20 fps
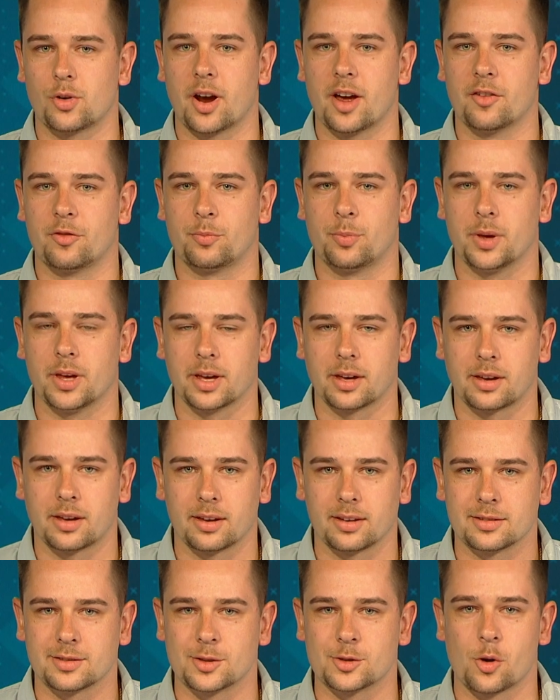draft
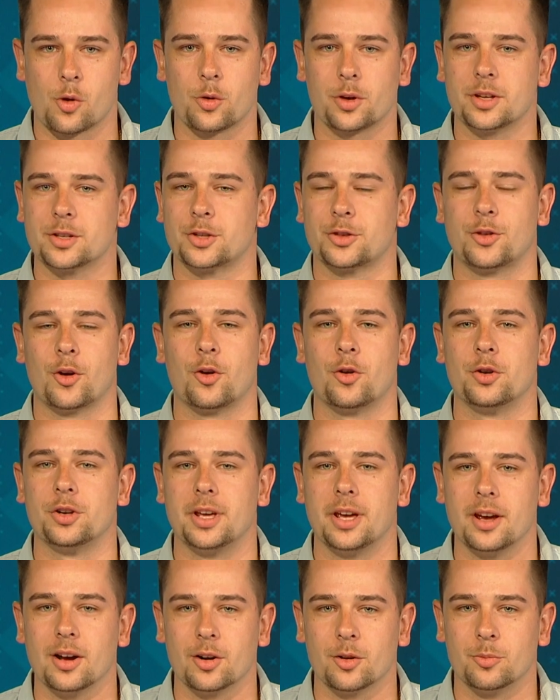pick. It's only his third
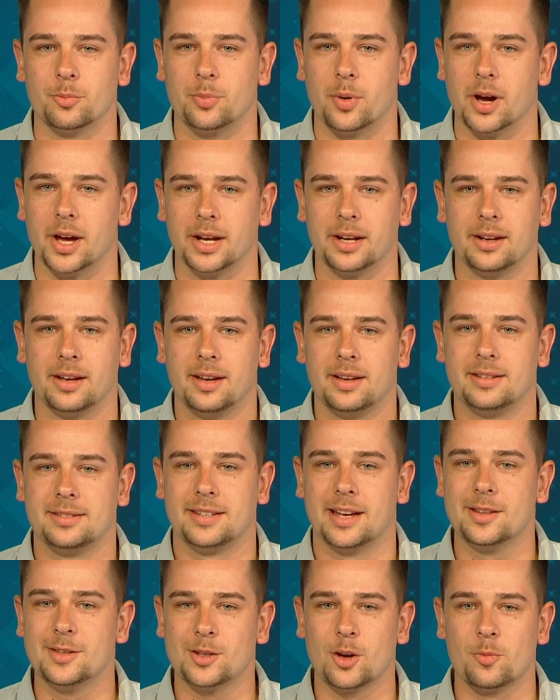year, but
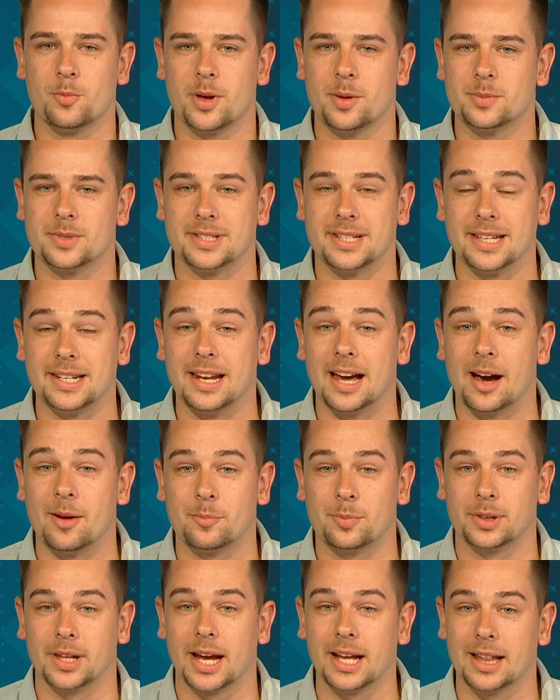Denzel Mims did
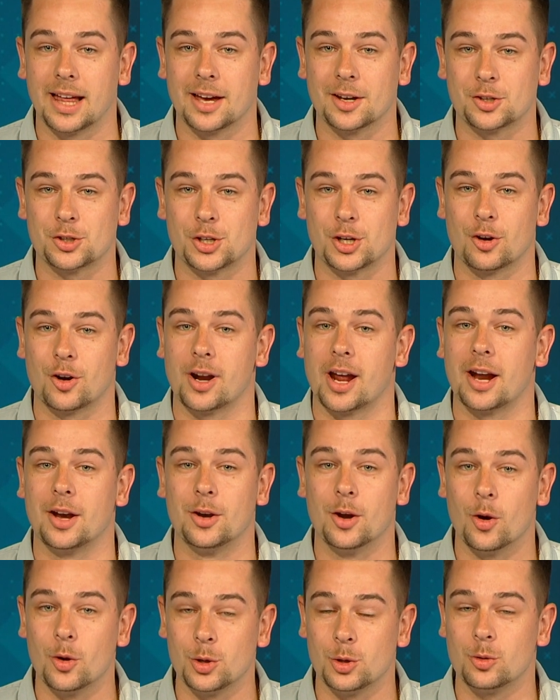not play last year, and I
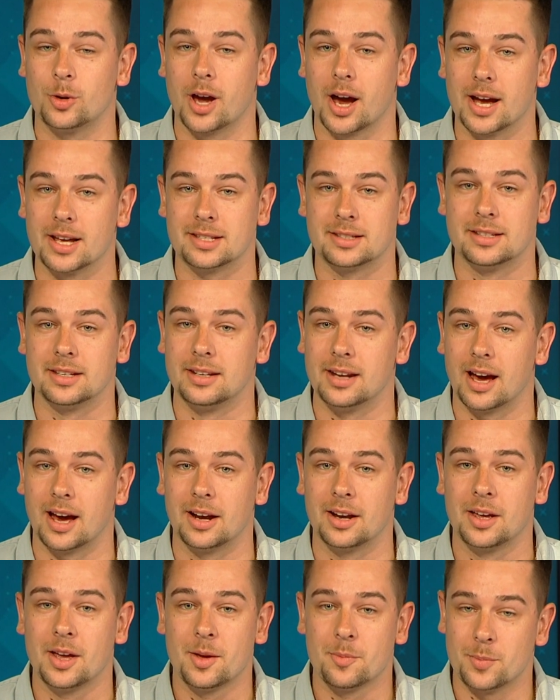know you guys did
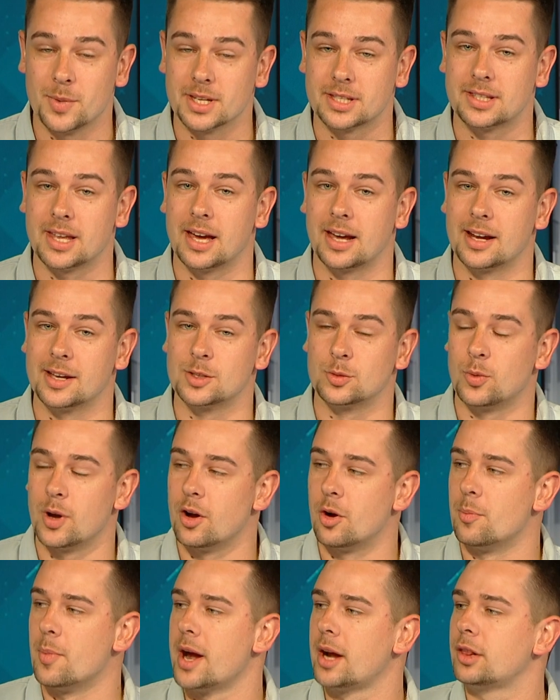not miss that as
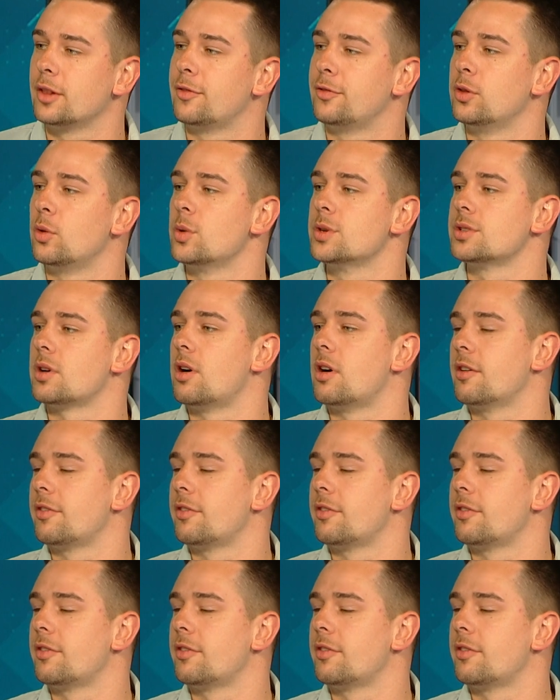well. Mike LaFleur's